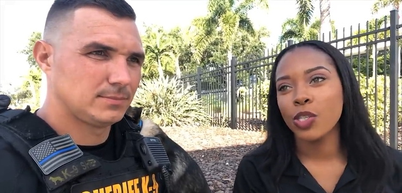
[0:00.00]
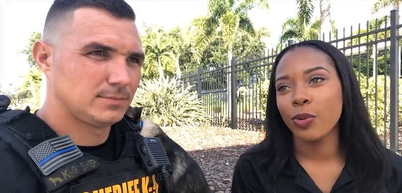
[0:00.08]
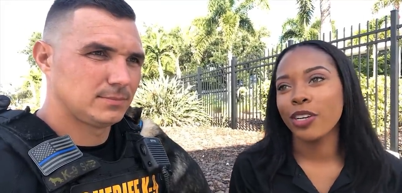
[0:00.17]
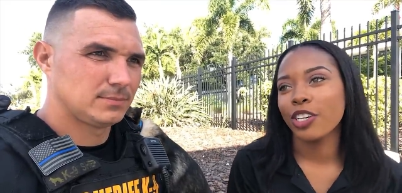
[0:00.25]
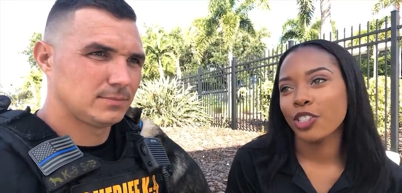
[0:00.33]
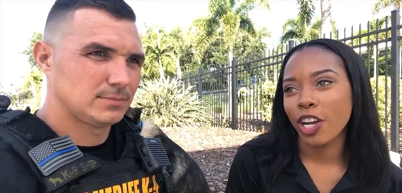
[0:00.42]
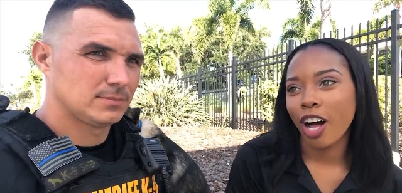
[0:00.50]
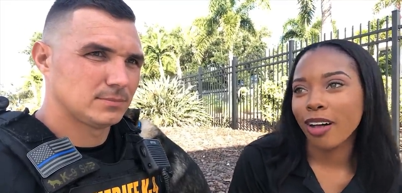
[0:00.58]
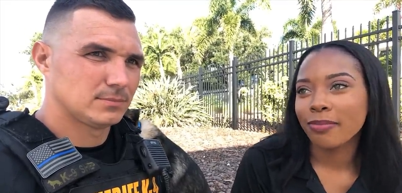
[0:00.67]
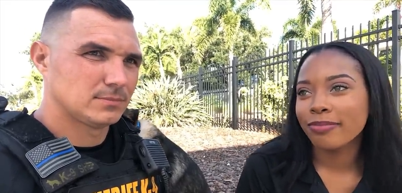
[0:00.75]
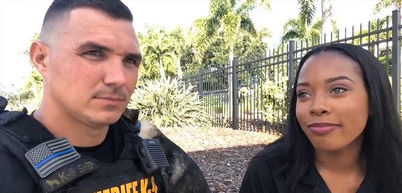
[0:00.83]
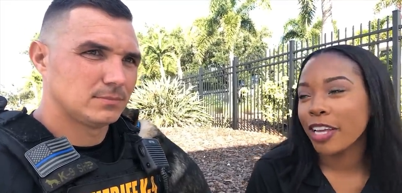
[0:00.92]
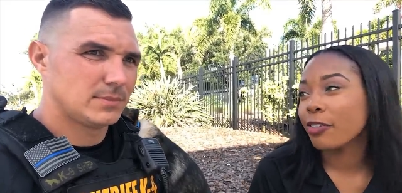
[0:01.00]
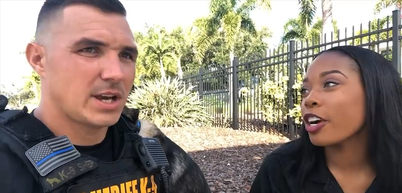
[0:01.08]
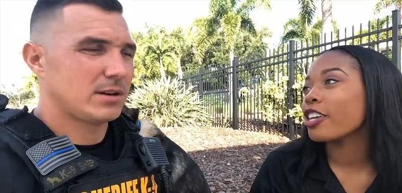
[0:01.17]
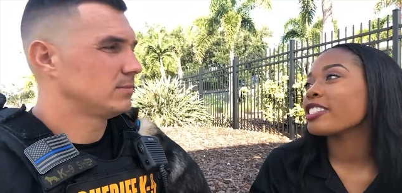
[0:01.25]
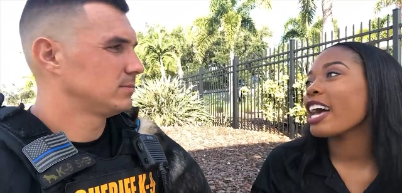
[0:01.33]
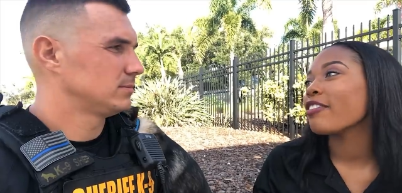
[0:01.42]
Speaker 1: doing your job in no.
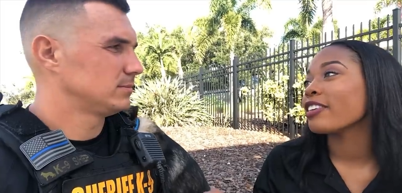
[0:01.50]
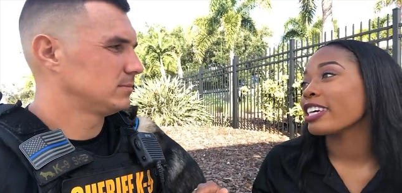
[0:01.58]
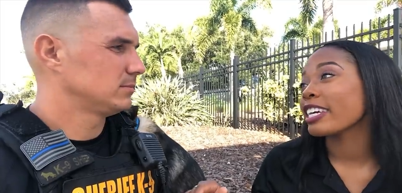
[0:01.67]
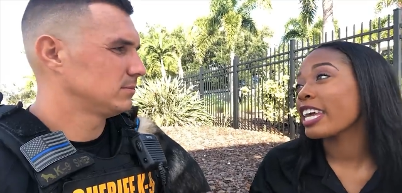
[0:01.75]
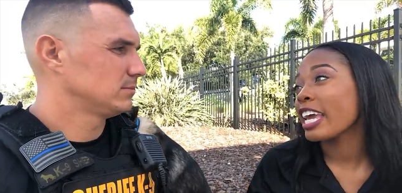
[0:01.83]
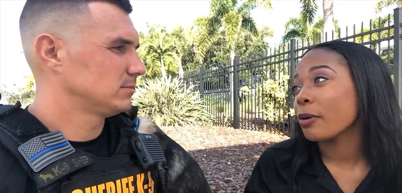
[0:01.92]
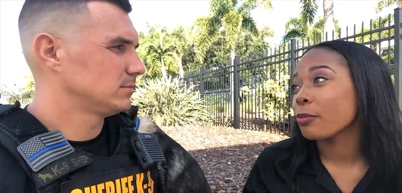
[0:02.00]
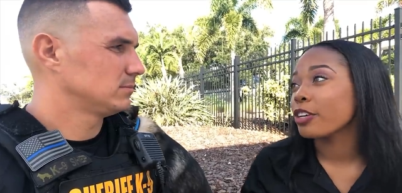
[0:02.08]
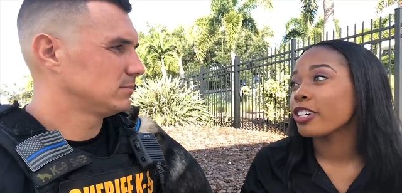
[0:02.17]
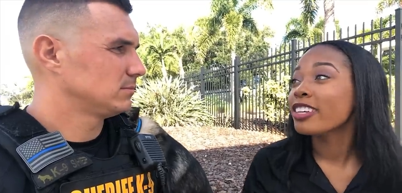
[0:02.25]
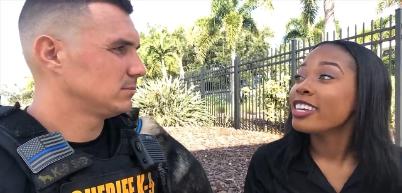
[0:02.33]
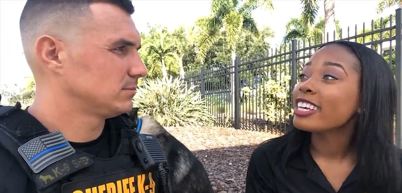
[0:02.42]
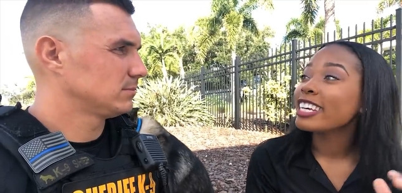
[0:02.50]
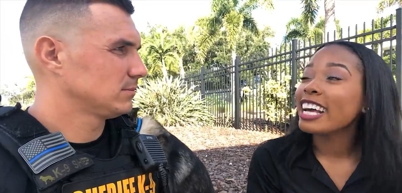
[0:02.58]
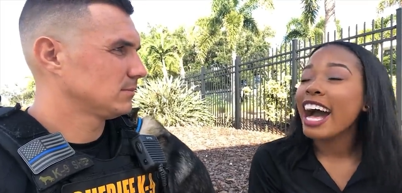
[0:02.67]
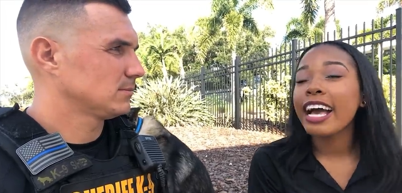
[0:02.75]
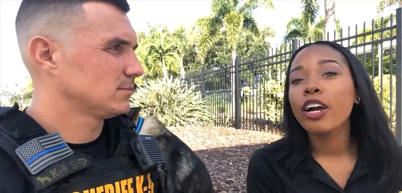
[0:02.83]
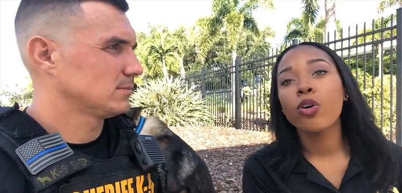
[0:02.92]
regards to having like a camera
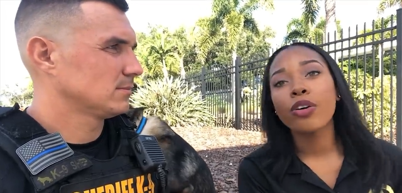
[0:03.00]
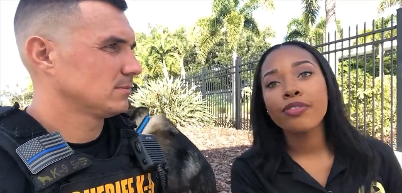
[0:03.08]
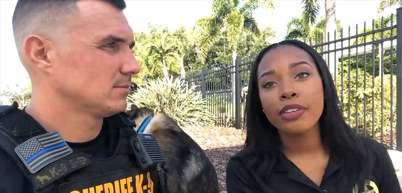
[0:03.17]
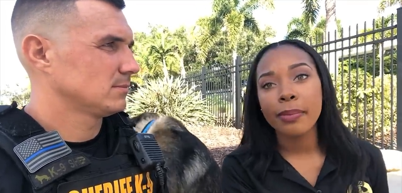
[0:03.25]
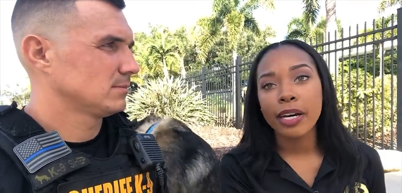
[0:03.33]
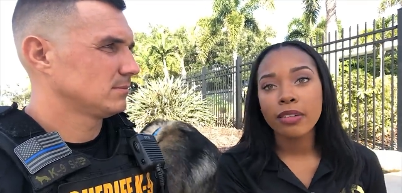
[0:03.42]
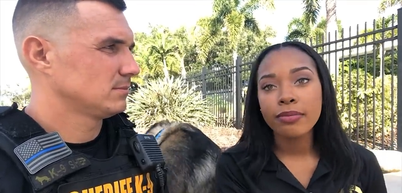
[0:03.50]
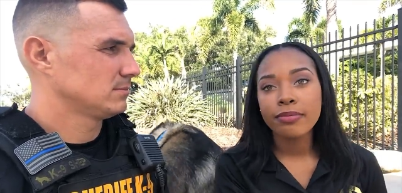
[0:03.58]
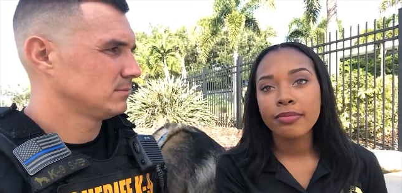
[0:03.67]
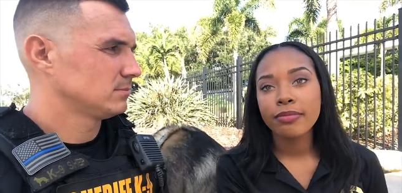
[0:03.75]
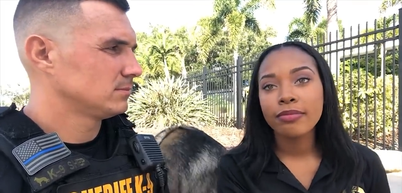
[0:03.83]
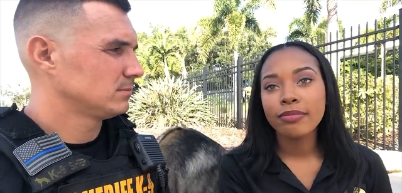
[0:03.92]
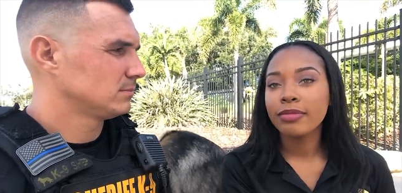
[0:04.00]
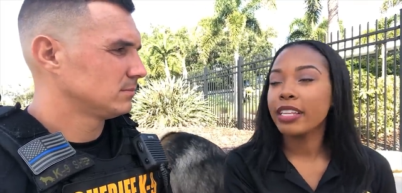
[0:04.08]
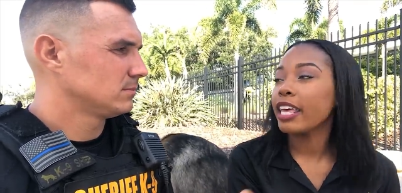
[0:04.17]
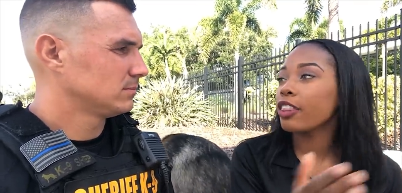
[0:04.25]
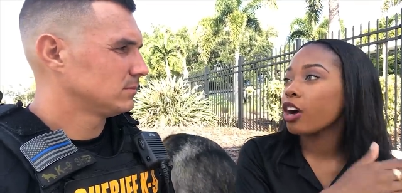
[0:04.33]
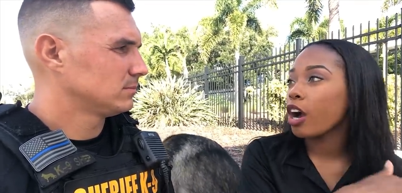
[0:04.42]
guy or female
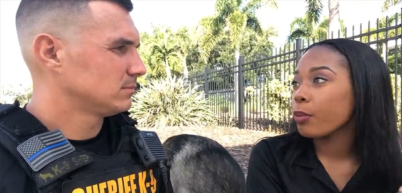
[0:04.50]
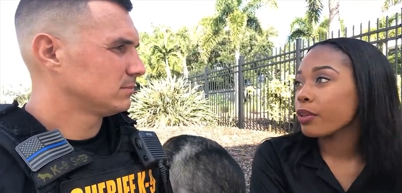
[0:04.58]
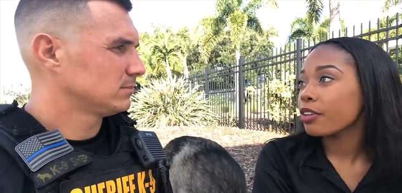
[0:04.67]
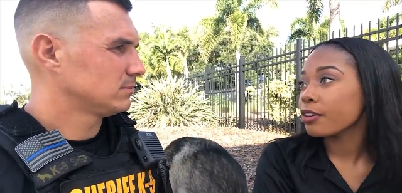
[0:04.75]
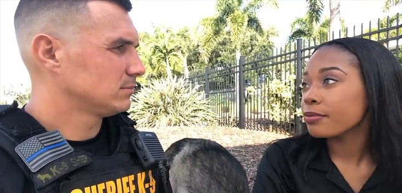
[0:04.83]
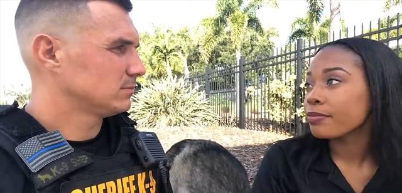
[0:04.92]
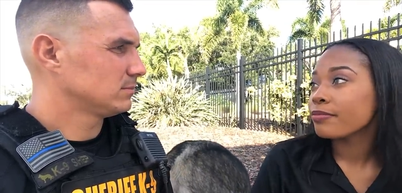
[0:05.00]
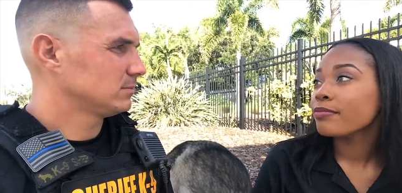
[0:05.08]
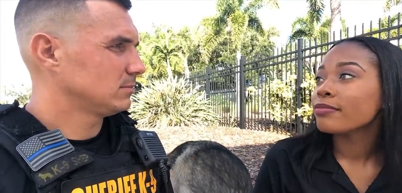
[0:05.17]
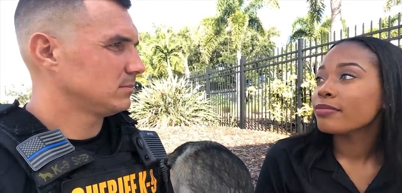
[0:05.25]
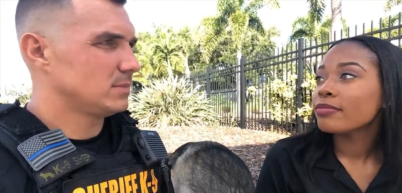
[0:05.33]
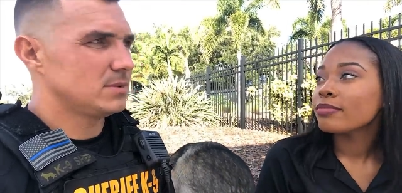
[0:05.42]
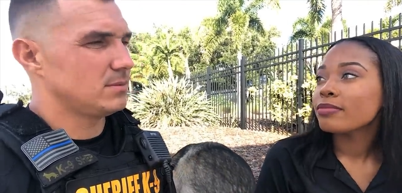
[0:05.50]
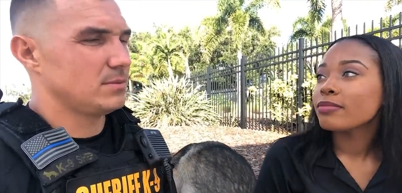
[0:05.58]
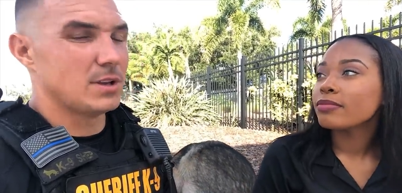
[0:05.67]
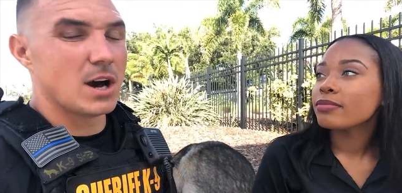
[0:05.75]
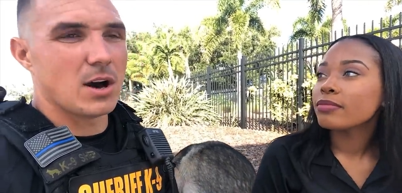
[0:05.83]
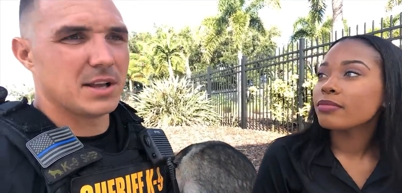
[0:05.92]
in the car with you?
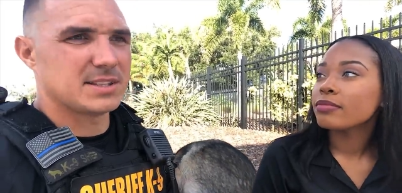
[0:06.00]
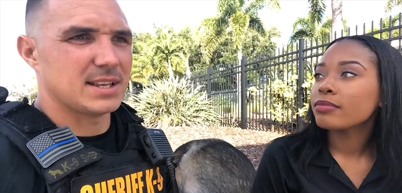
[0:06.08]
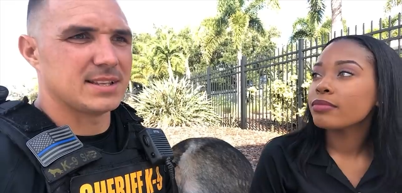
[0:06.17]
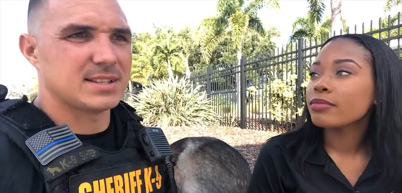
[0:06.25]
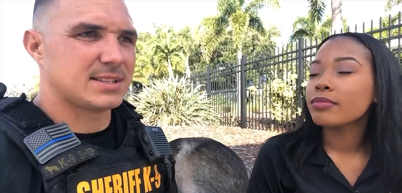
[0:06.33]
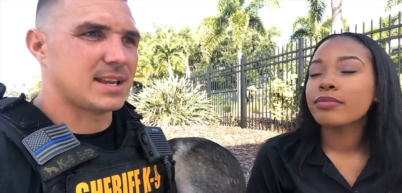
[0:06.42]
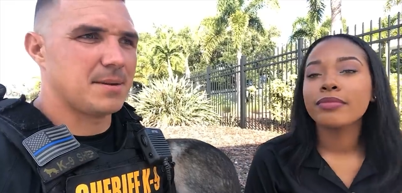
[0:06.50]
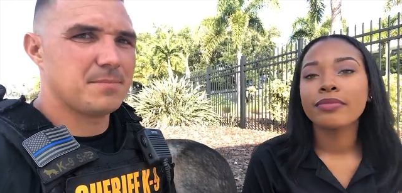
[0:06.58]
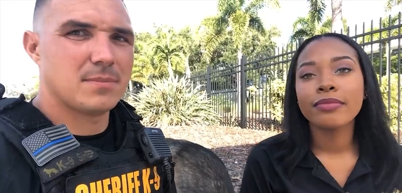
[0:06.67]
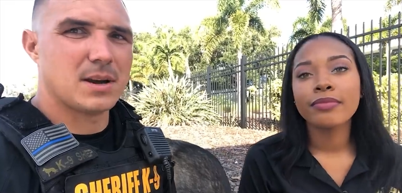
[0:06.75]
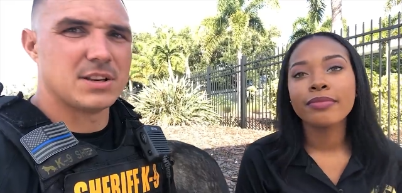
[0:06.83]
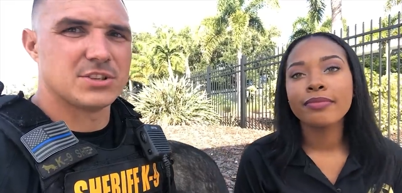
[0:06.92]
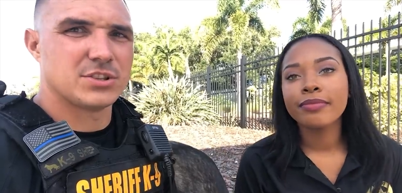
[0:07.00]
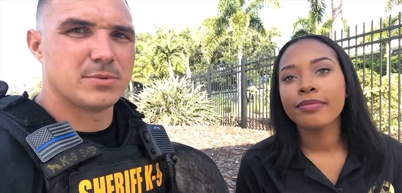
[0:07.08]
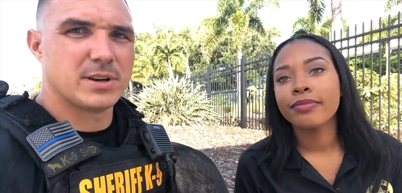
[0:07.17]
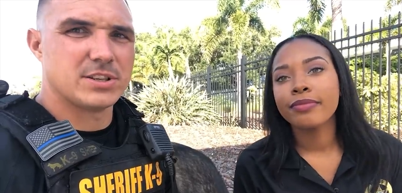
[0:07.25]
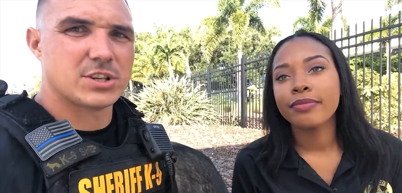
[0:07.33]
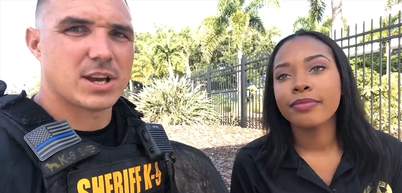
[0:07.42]
Speaker 2: No, it's it's the same. I just do
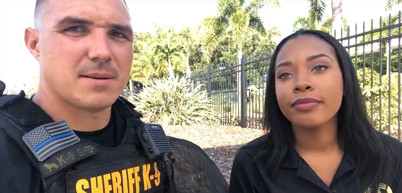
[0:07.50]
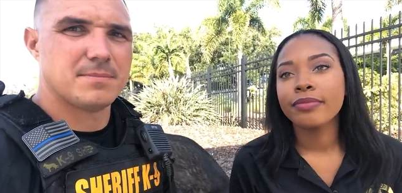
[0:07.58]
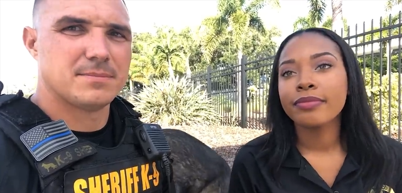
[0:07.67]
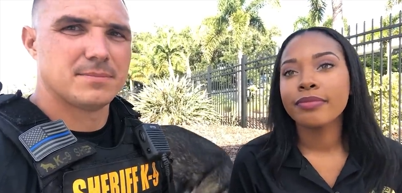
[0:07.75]
my job.